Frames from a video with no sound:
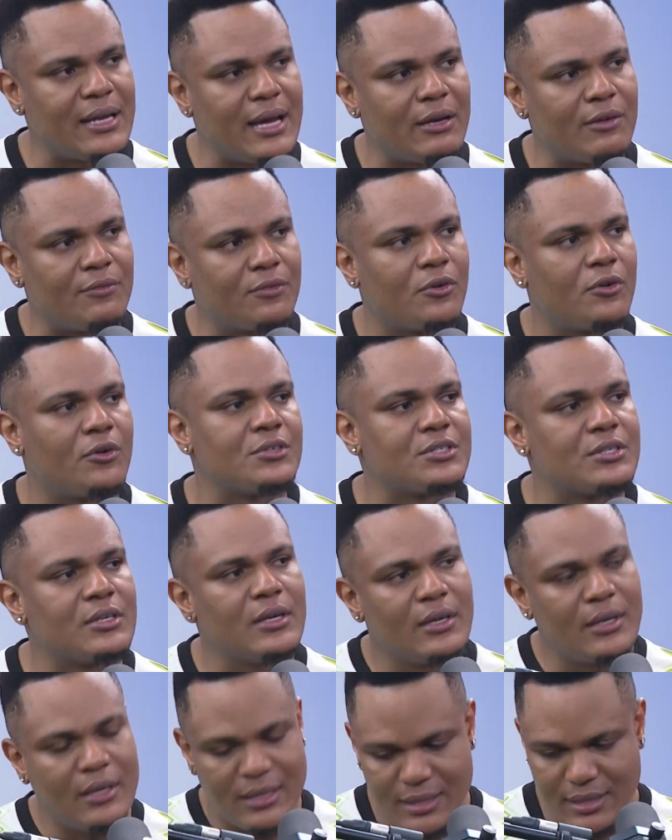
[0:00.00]
and of course
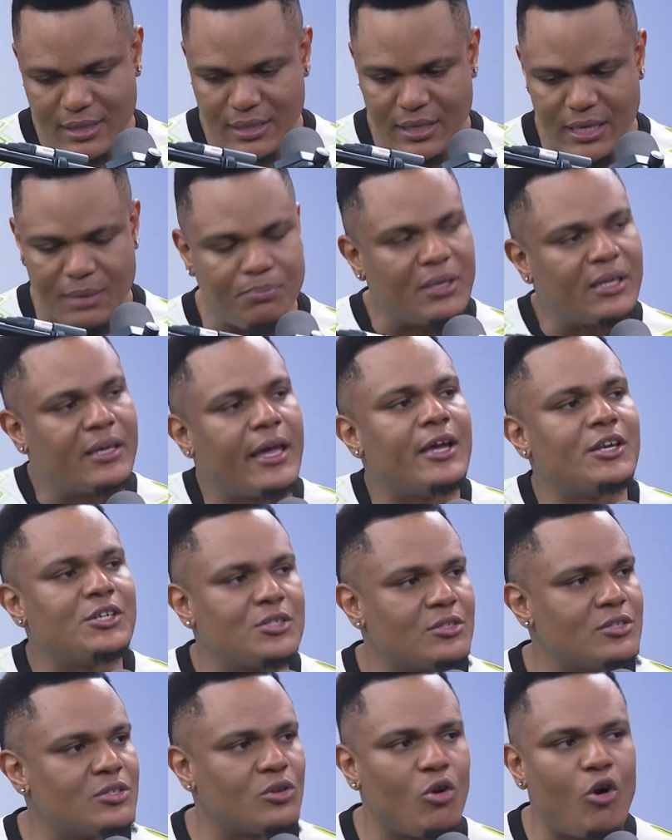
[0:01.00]
the
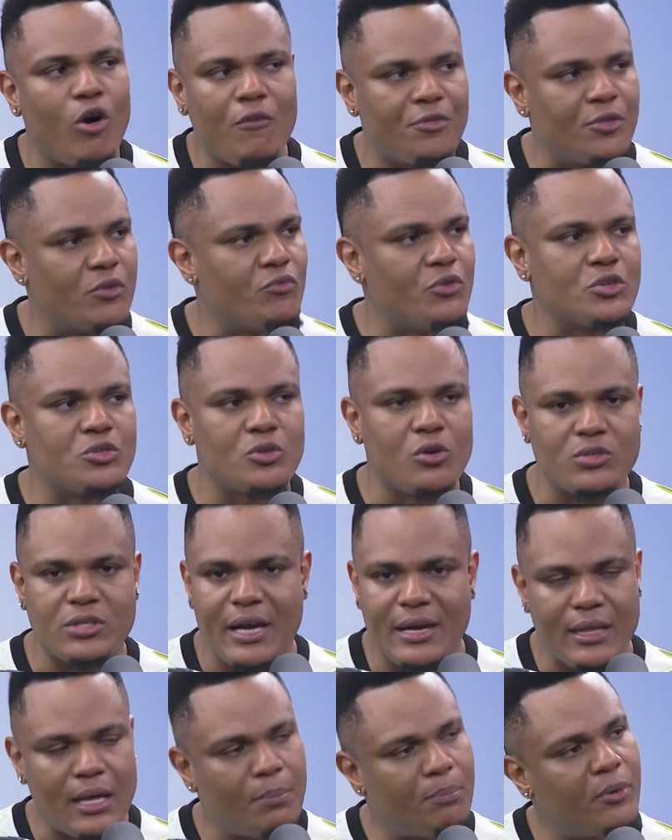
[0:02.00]
implications of the results,
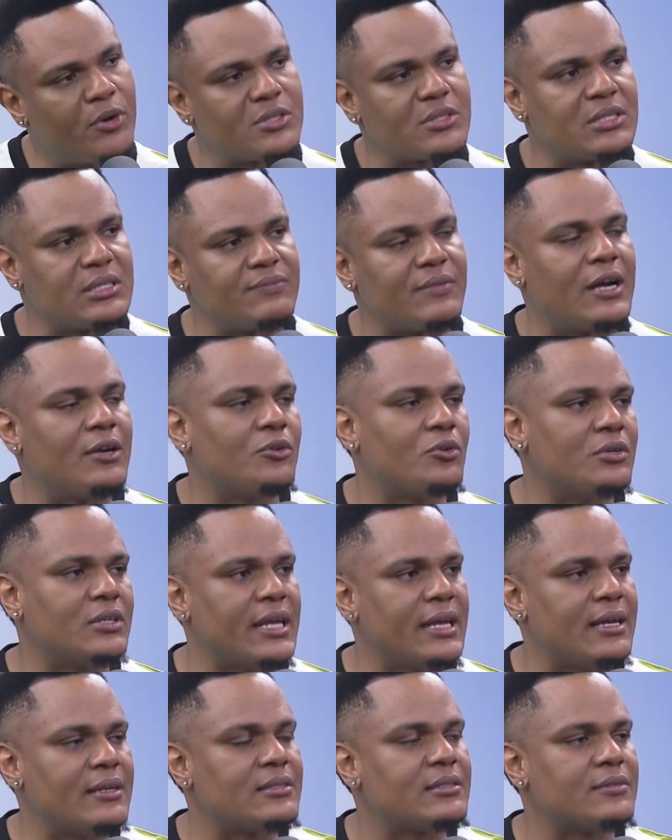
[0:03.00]
either positive and or
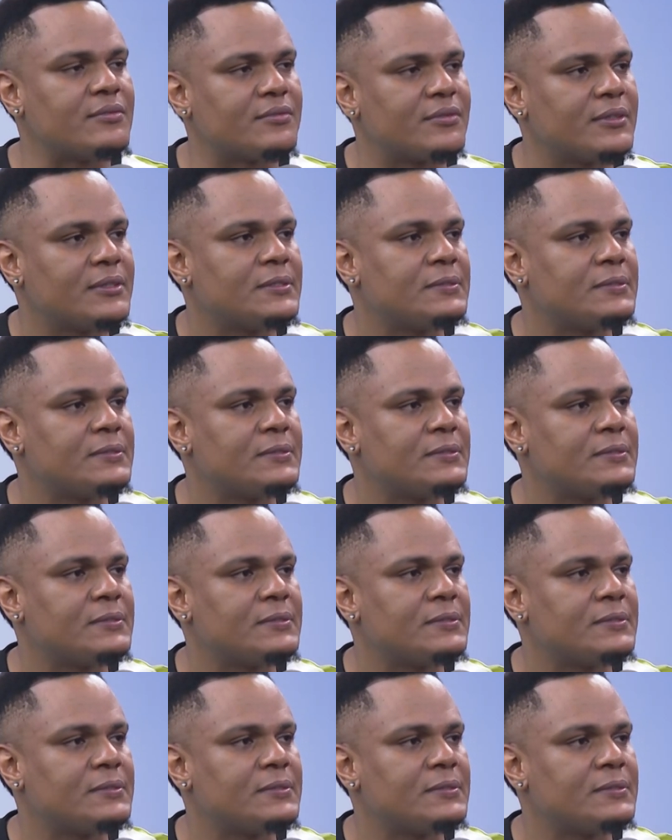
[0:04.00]
negative?